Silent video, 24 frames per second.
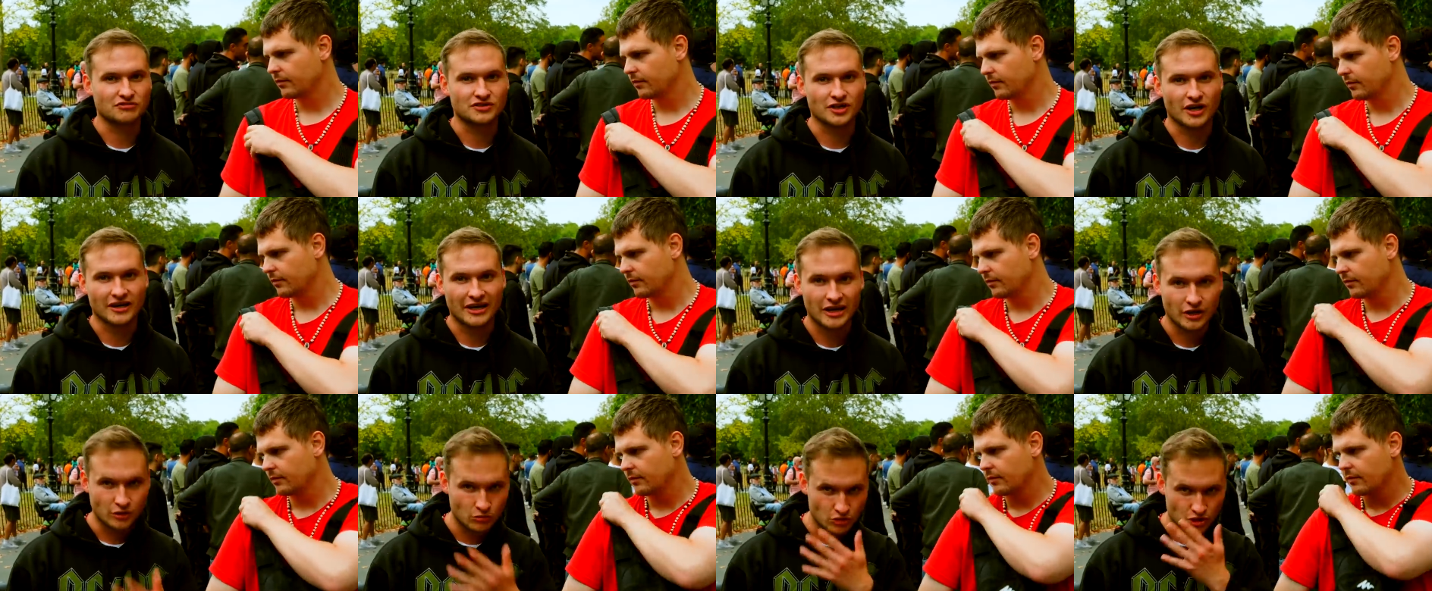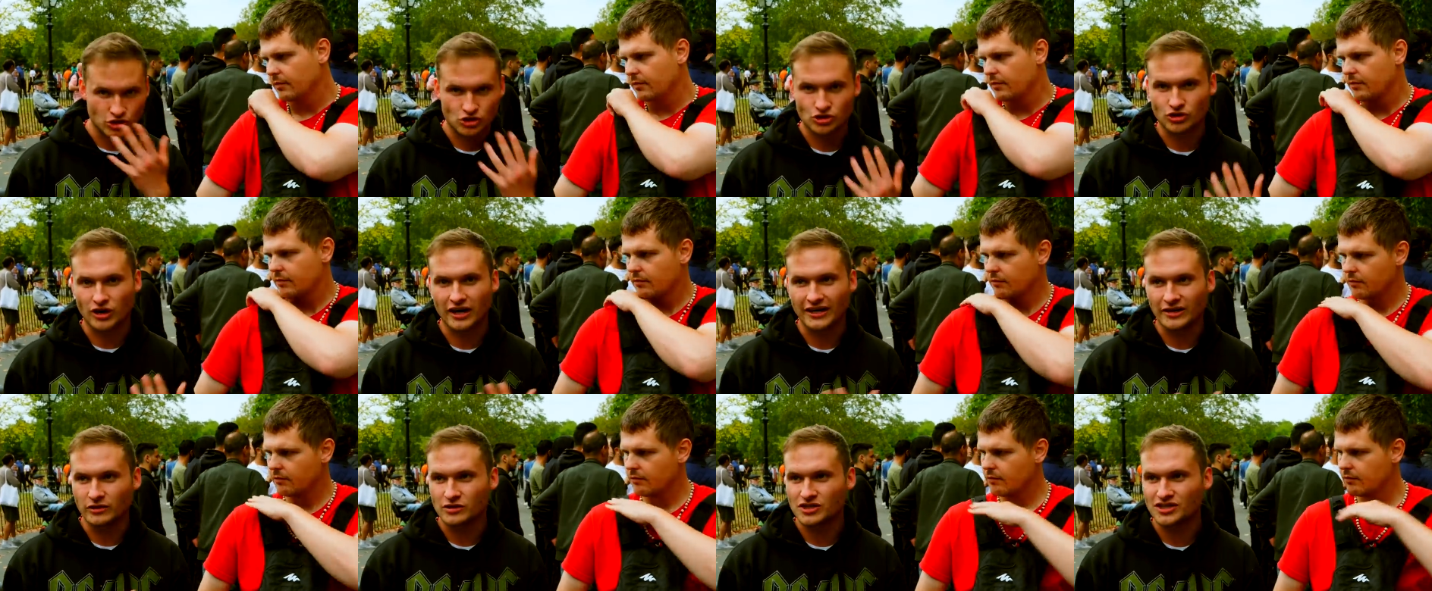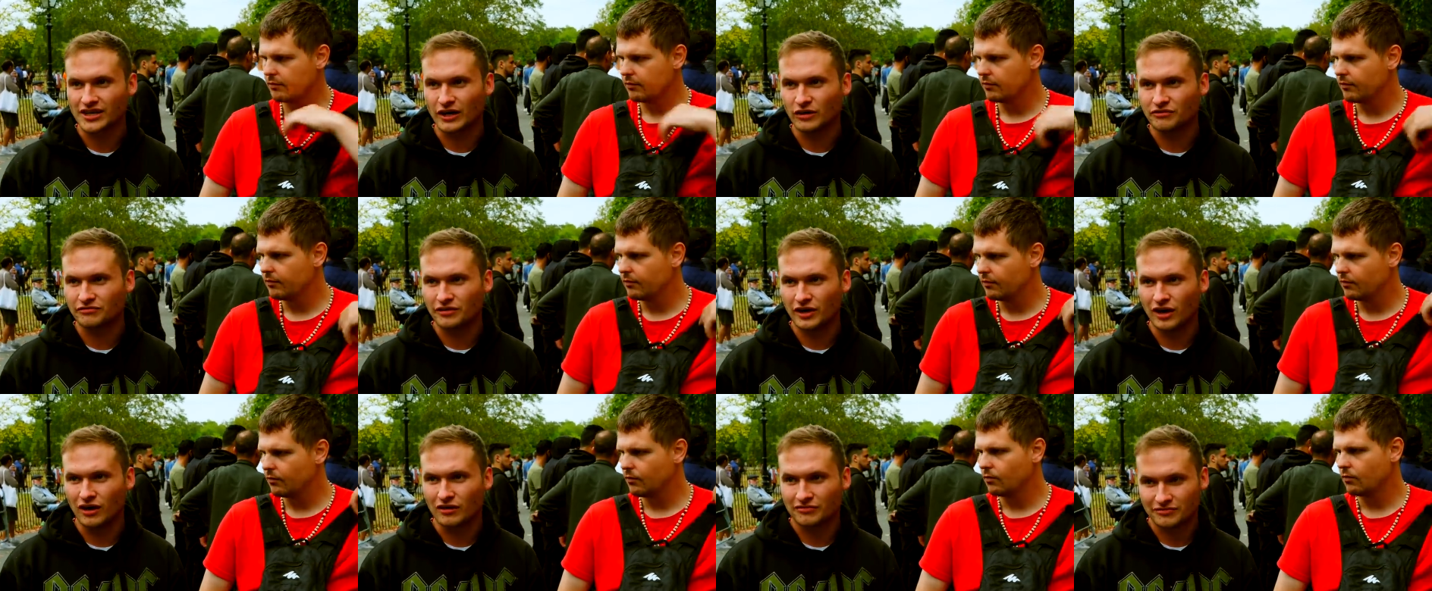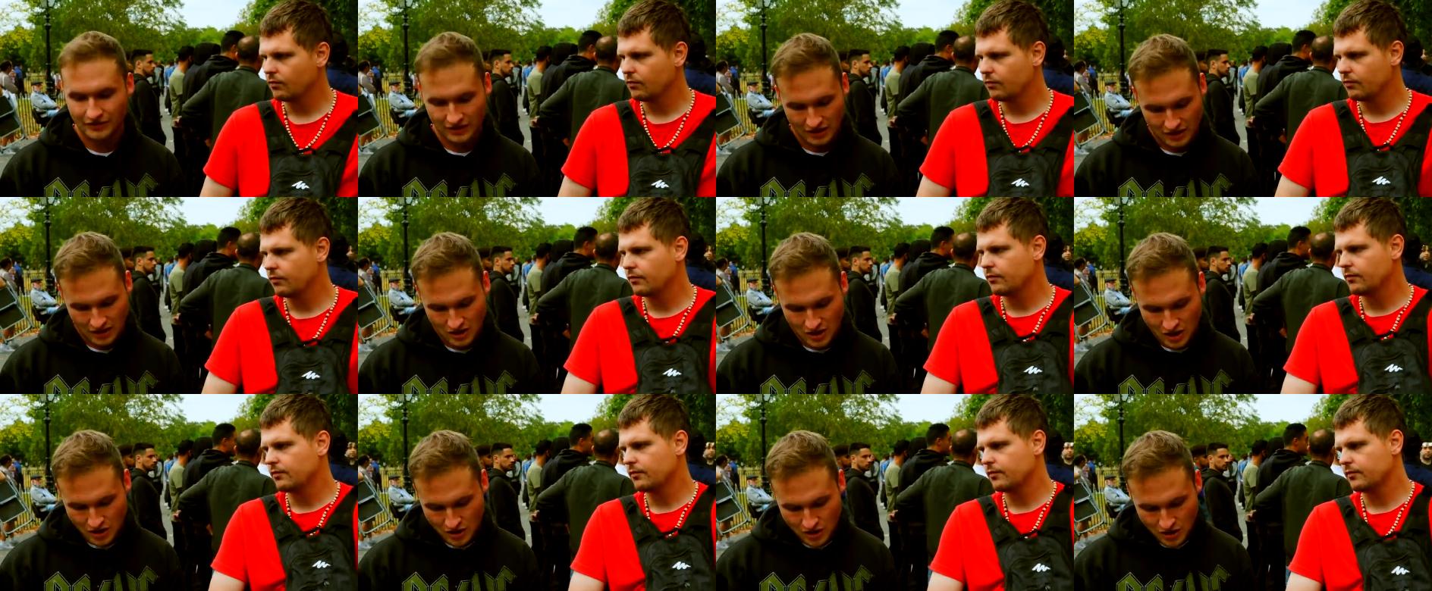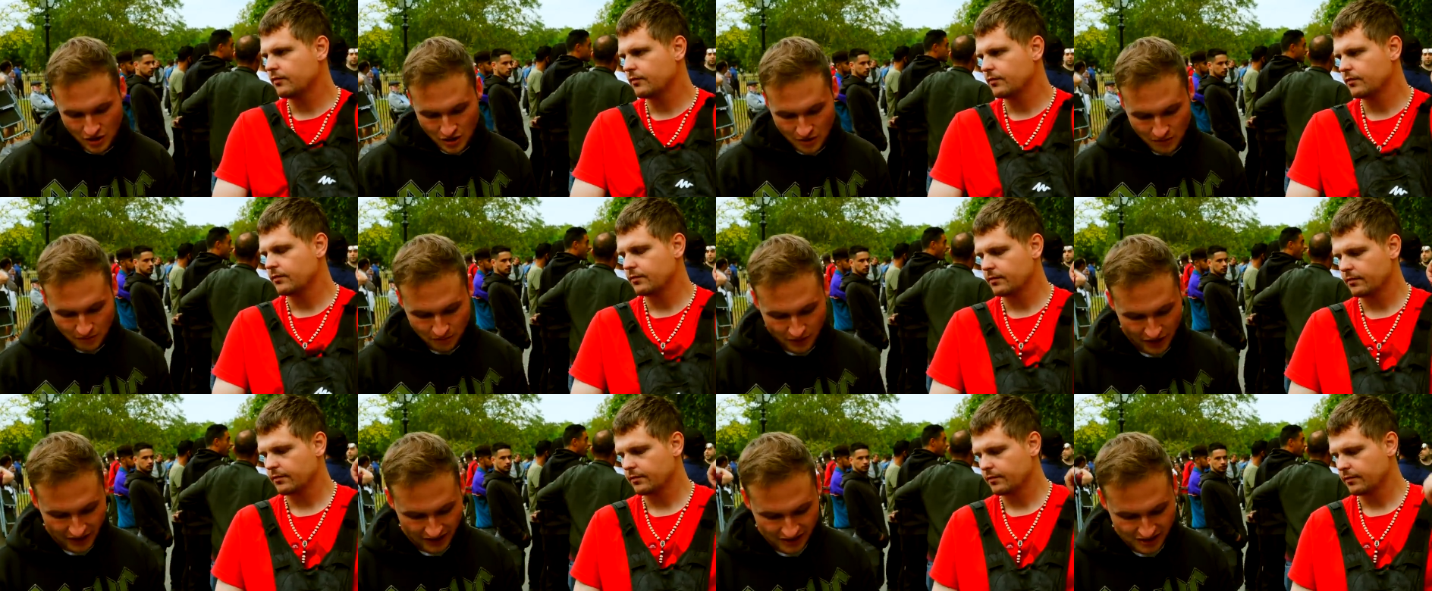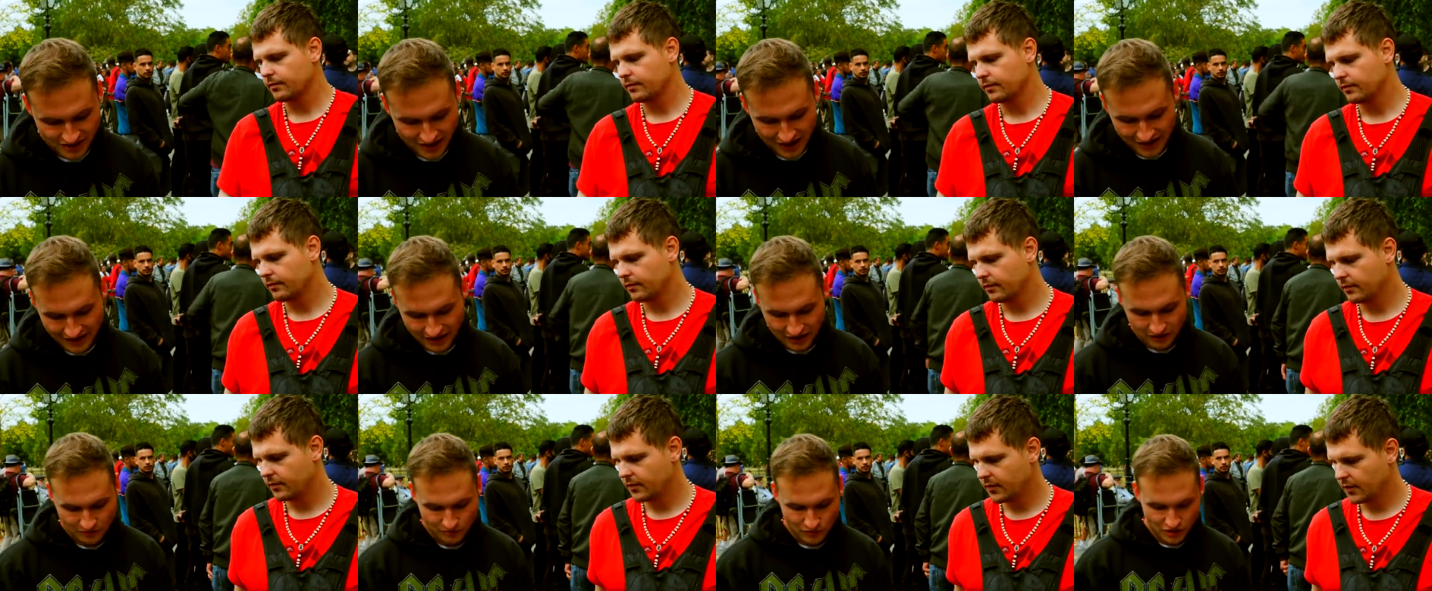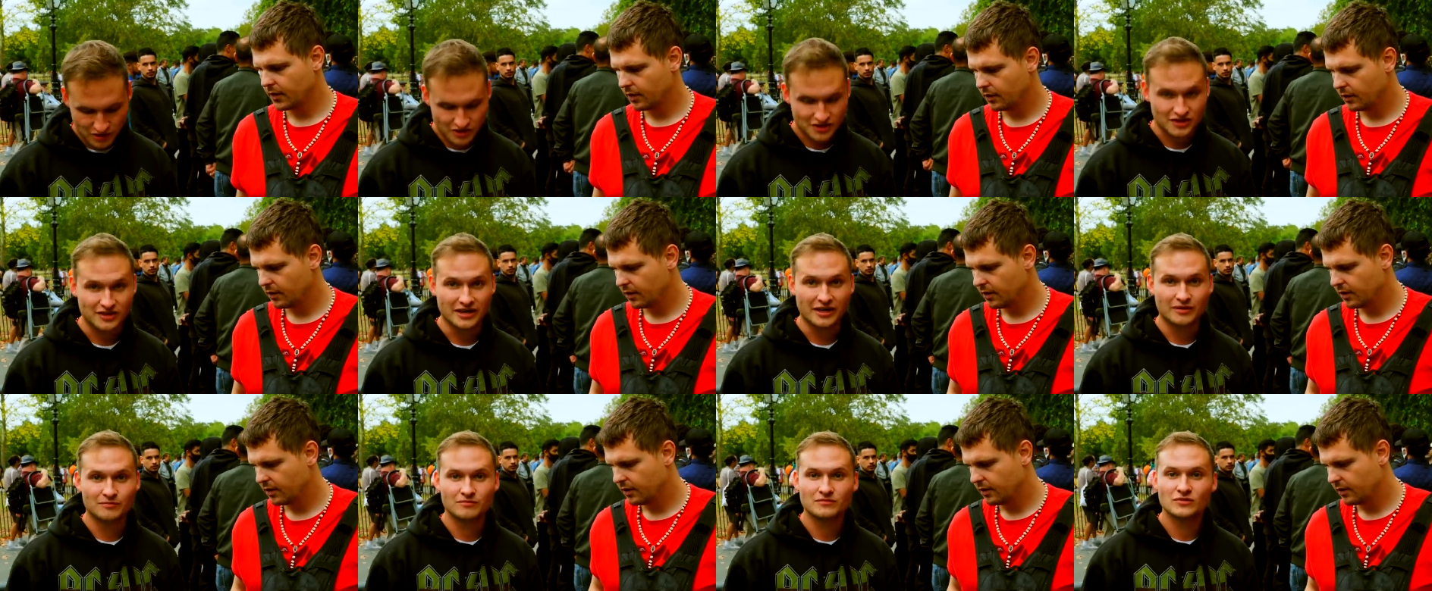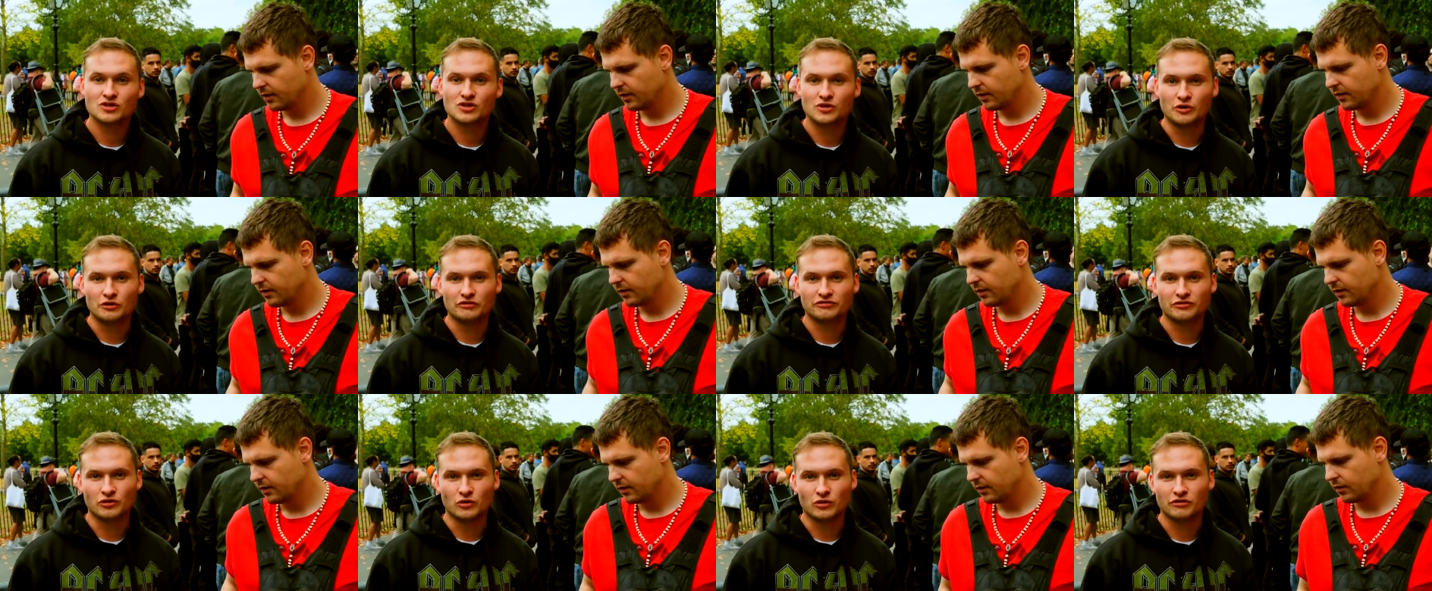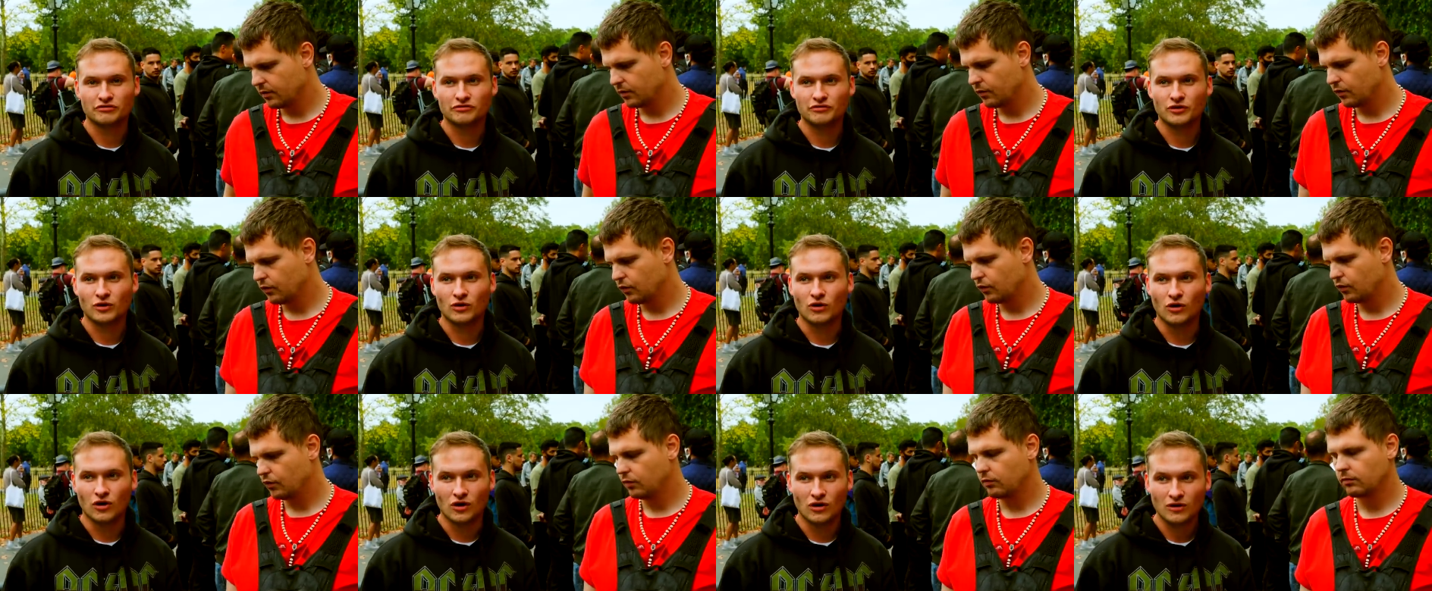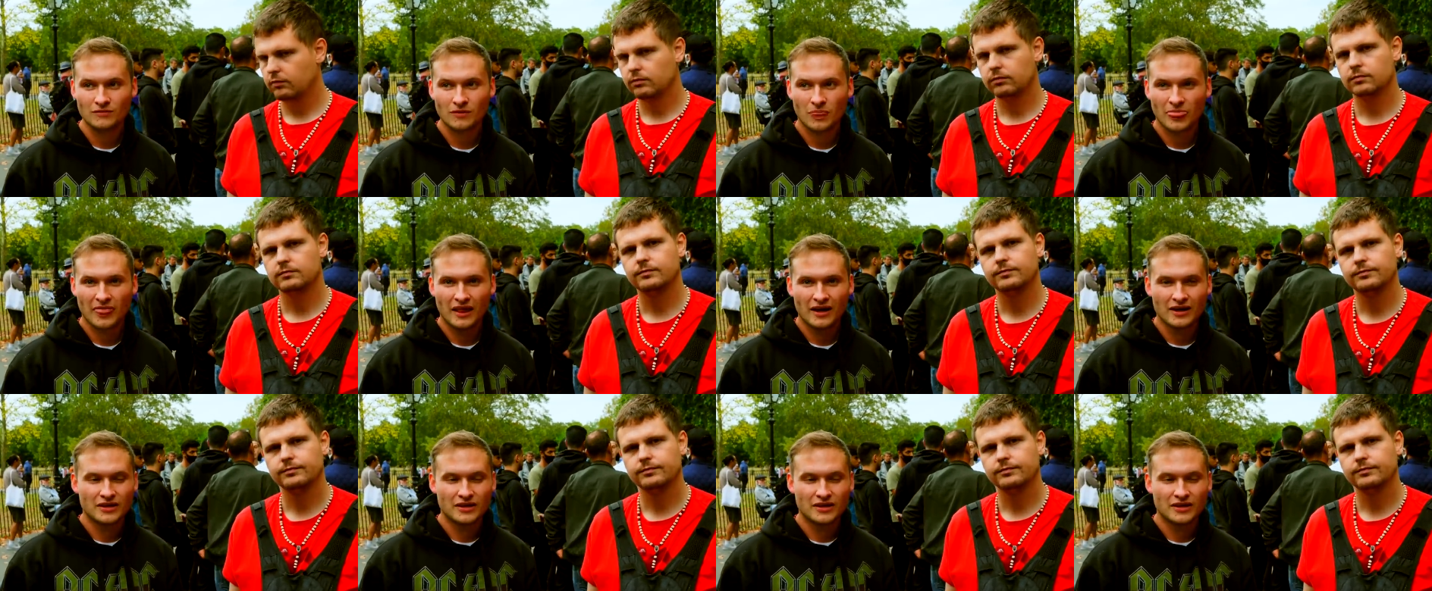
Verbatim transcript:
Speaker 1: you've done it, you just dry yourself off. But in Sahih Muslim 244,